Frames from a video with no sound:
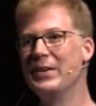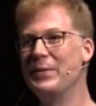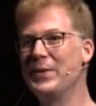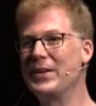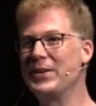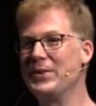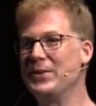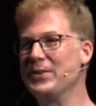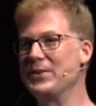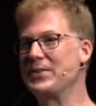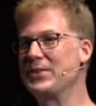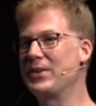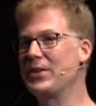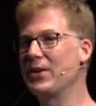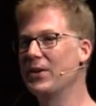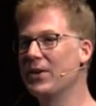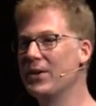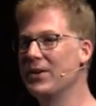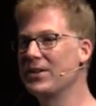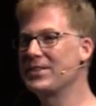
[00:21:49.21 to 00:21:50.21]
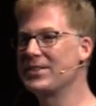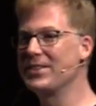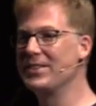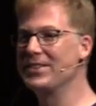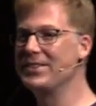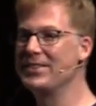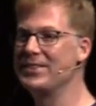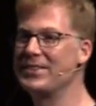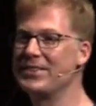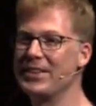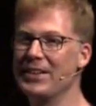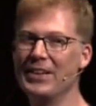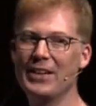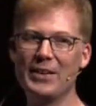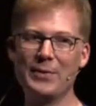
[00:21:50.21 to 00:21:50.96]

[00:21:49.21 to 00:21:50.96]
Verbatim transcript: we could use cursors,